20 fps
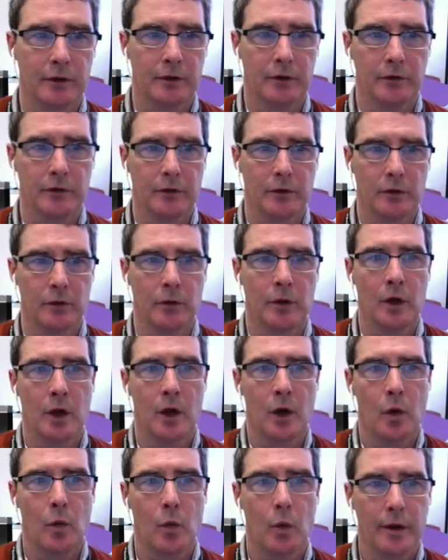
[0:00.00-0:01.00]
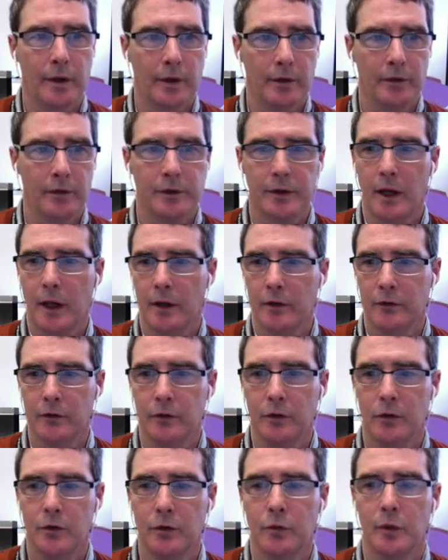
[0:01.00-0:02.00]
So what other tests
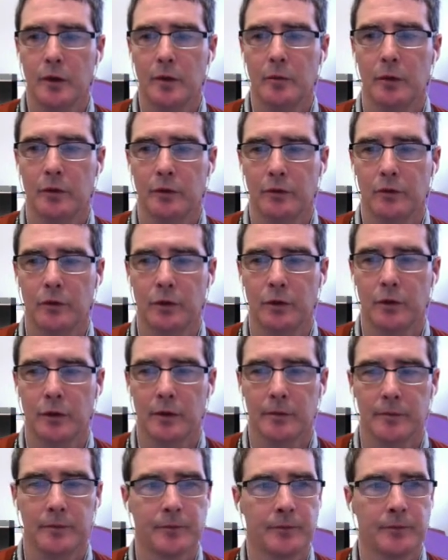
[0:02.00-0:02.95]
could we perform?